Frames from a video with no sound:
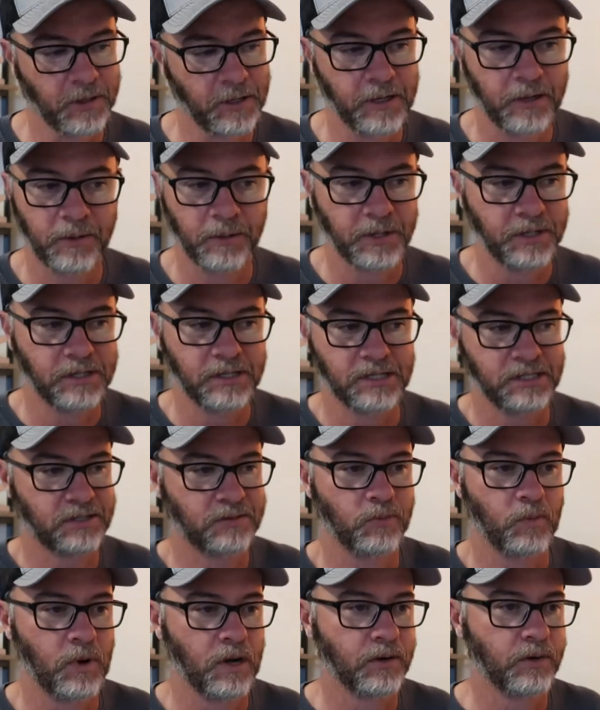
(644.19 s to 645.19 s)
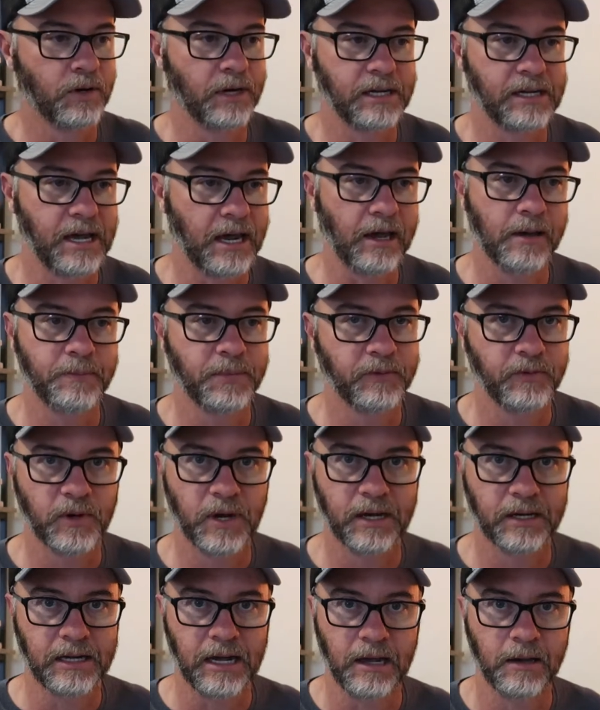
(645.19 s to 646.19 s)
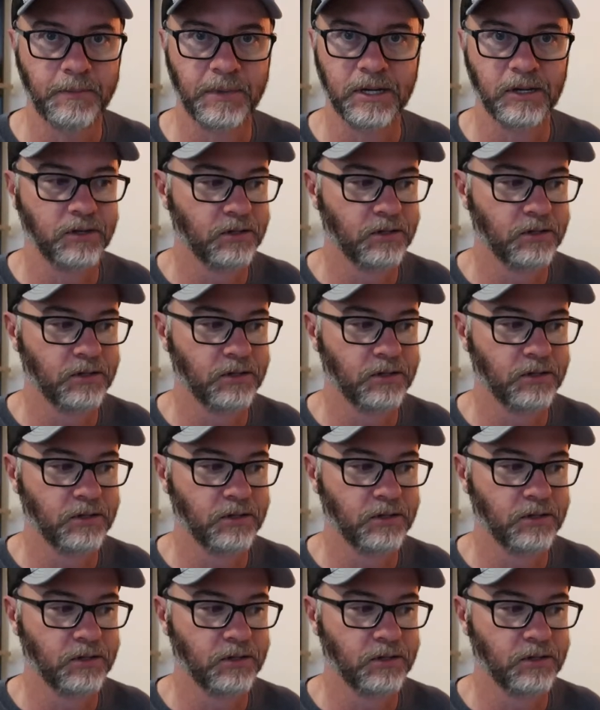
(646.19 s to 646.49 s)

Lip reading: You know, you just, while you're at camp, if you're out camping,